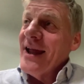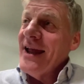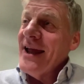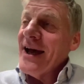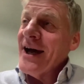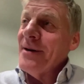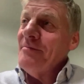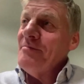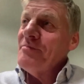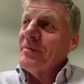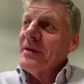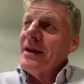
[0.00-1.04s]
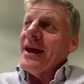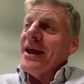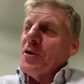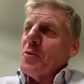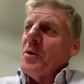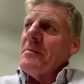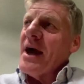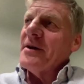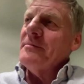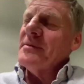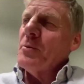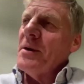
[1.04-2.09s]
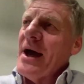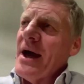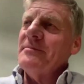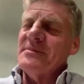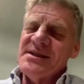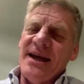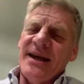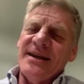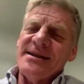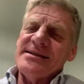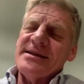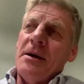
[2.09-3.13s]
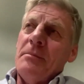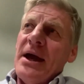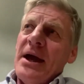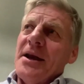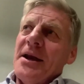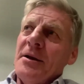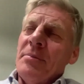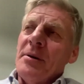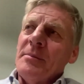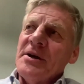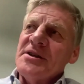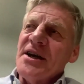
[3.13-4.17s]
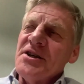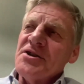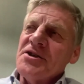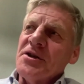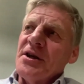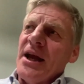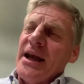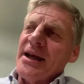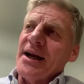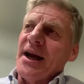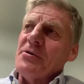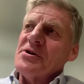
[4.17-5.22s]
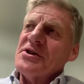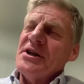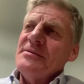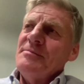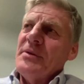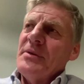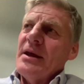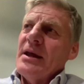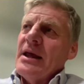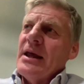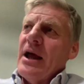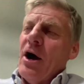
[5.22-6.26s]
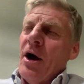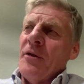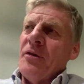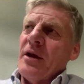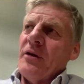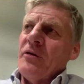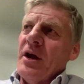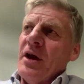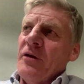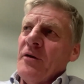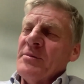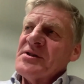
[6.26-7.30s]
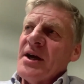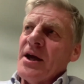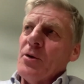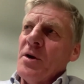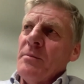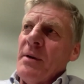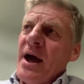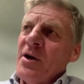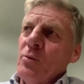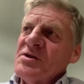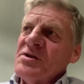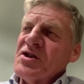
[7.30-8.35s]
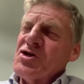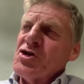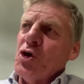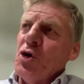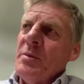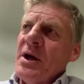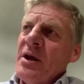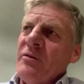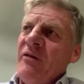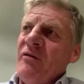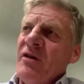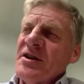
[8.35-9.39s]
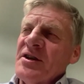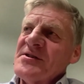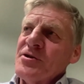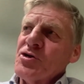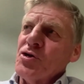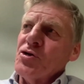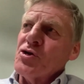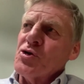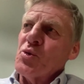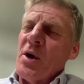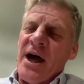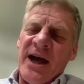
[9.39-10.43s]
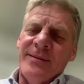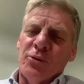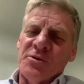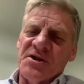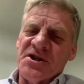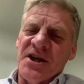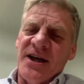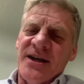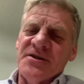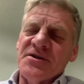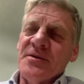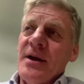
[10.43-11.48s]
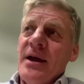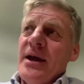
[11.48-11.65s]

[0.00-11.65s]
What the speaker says: Yeah, look, we made mistakes about implementation and clarity. I think the mistake we made was assuming that the institutions were able to change.